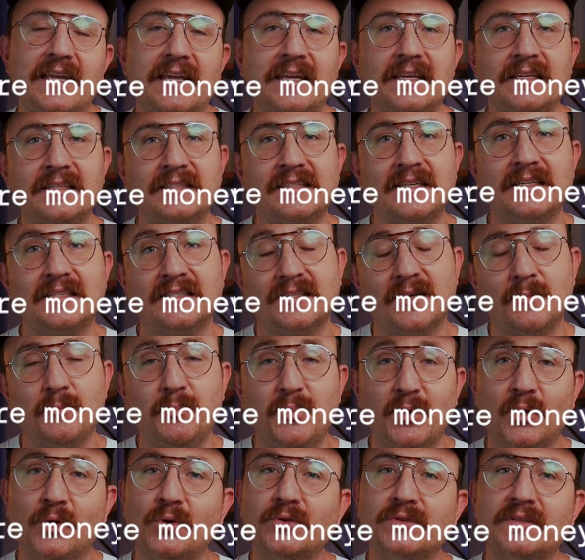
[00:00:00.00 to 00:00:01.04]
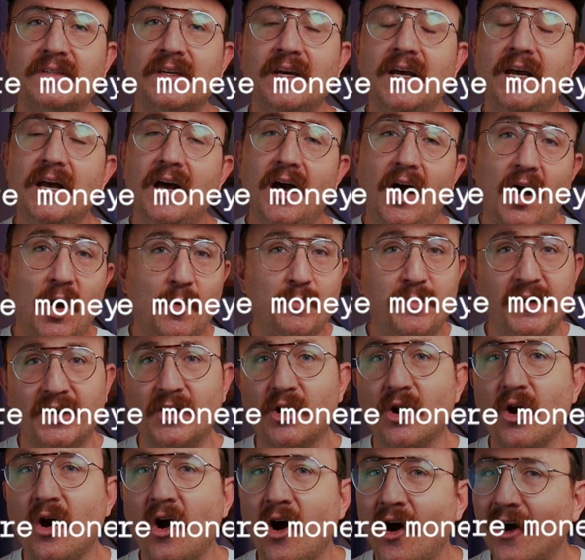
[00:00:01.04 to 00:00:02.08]
Is it to build a
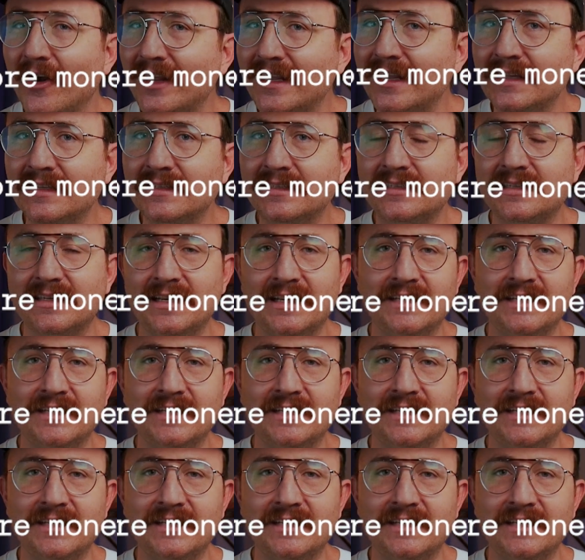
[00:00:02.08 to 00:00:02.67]
bigger audience?